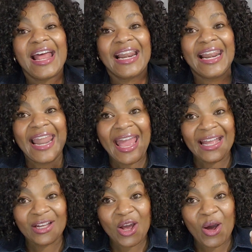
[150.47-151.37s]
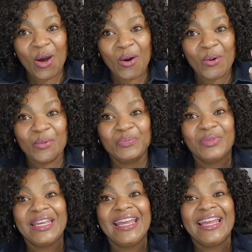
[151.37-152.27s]
Lancome
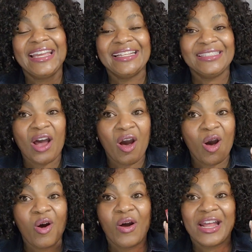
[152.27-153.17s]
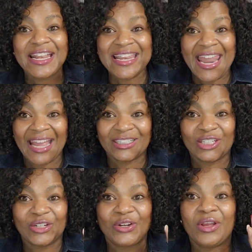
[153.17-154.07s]
Idôle
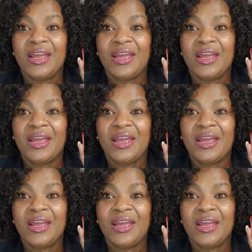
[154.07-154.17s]
Nectar.